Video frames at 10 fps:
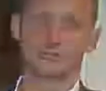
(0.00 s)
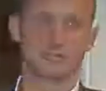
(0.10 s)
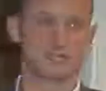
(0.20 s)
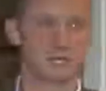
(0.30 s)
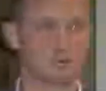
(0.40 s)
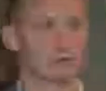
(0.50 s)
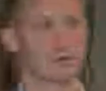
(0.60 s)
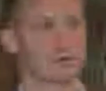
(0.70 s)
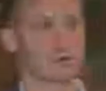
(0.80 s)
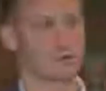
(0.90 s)
use these
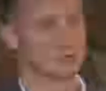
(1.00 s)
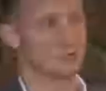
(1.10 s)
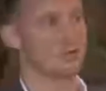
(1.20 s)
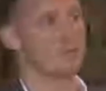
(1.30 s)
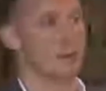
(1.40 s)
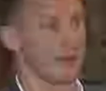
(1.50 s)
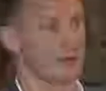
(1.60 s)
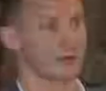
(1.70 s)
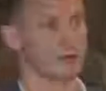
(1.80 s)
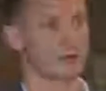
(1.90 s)
typically to treat severe
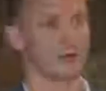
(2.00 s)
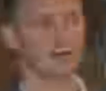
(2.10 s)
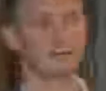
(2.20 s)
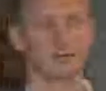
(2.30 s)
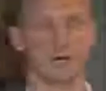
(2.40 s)
pain, okay?